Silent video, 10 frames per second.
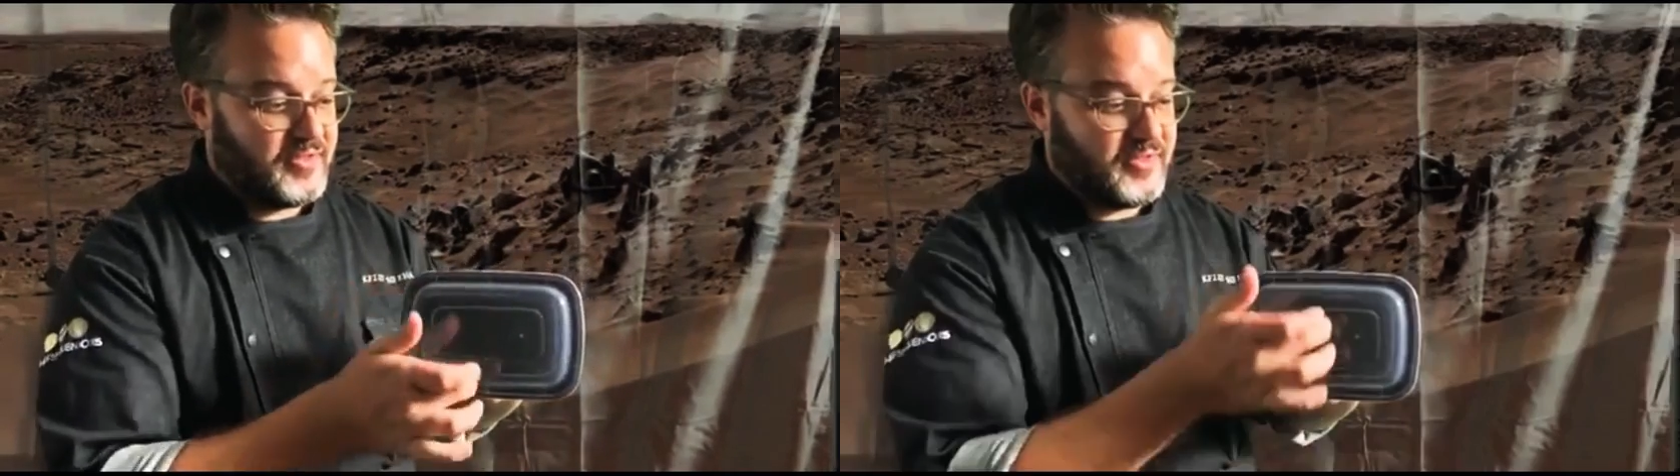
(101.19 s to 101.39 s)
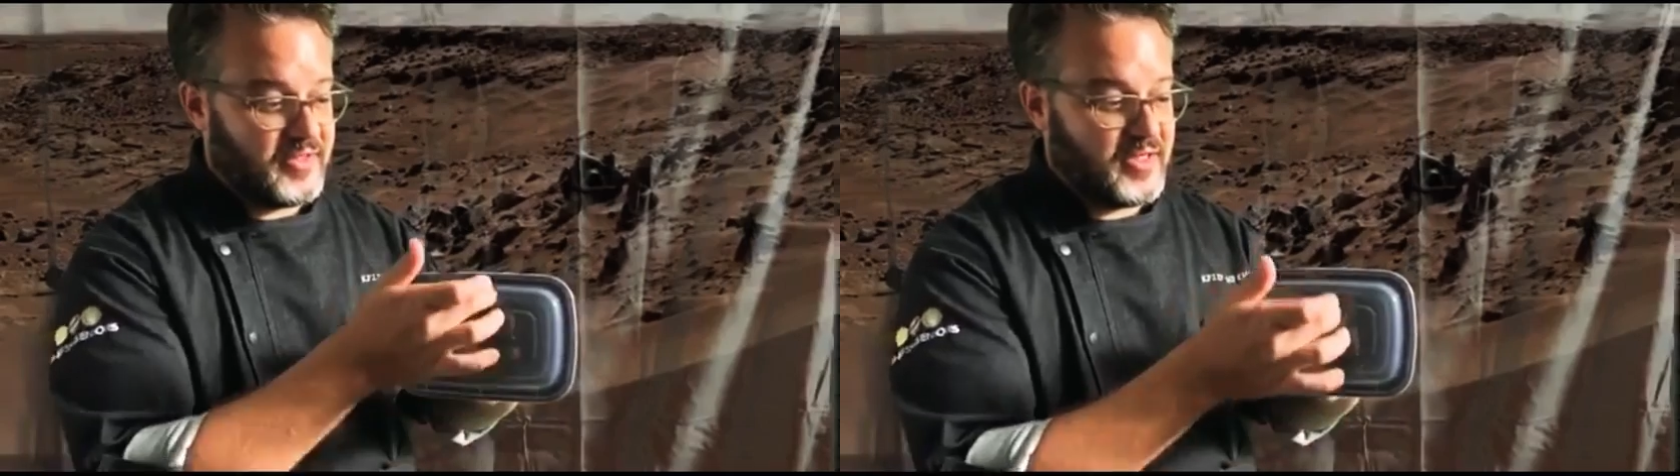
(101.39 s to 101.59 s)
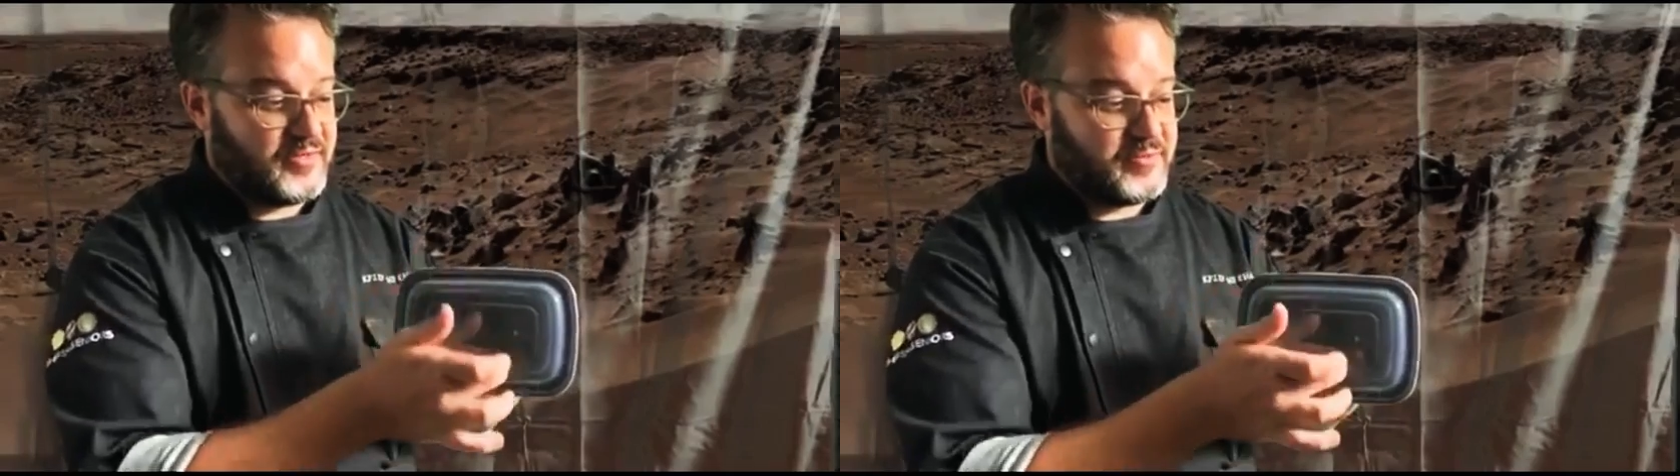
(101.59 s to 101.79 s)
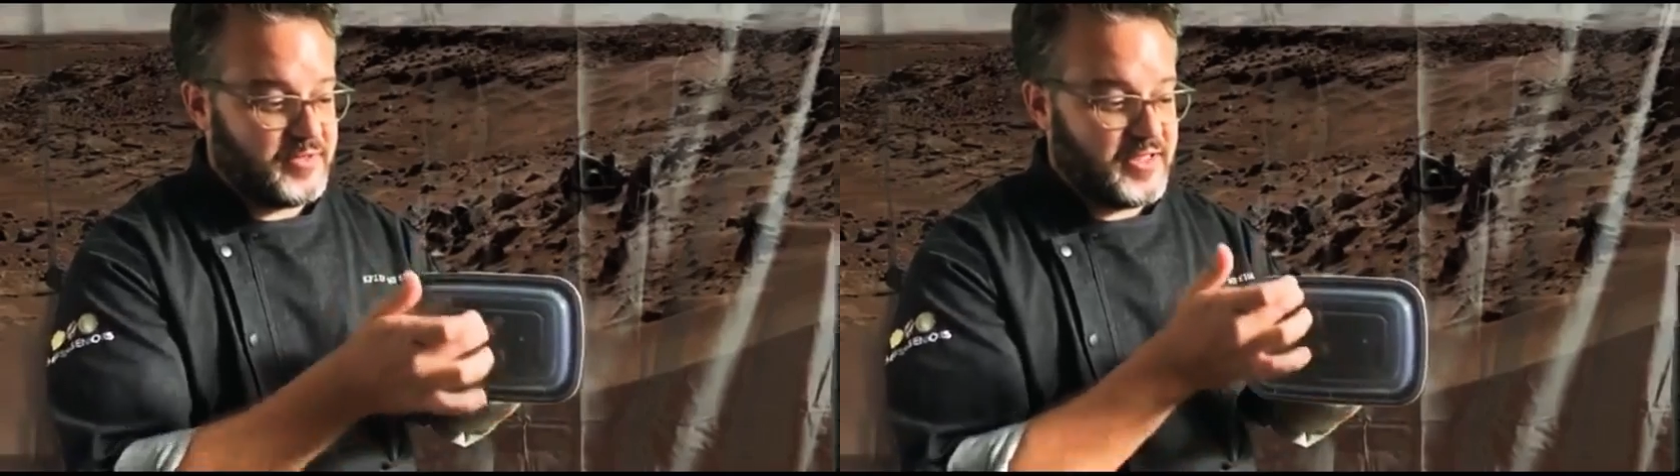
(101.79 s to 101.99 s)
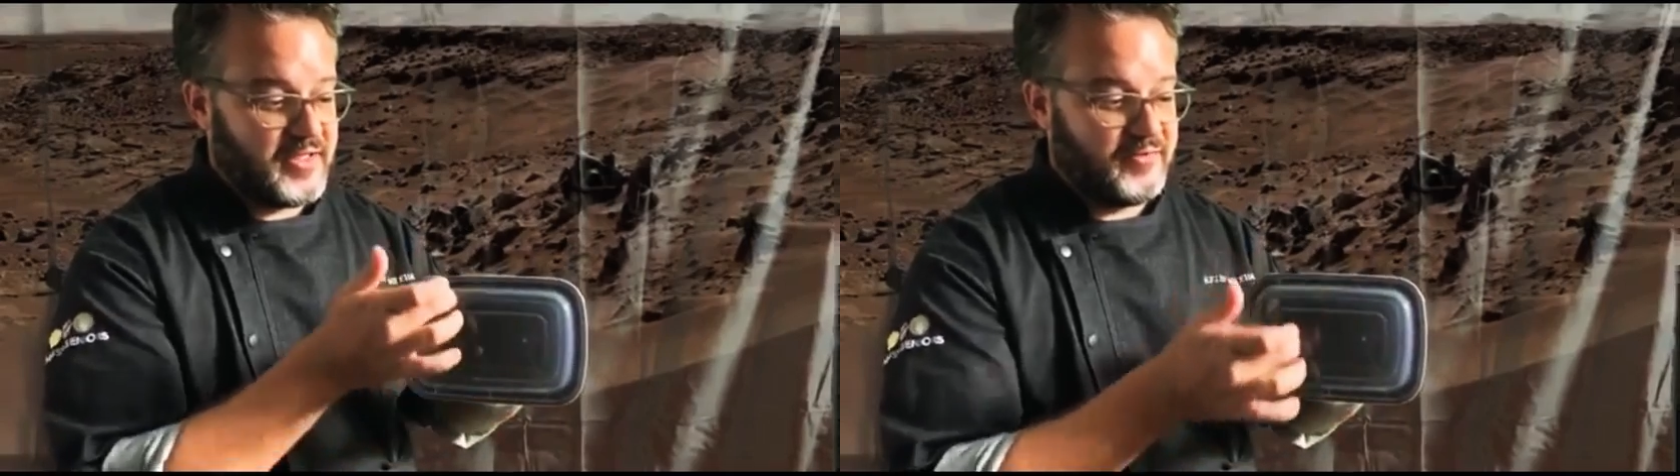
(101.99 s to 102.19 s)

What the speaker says: allows me to have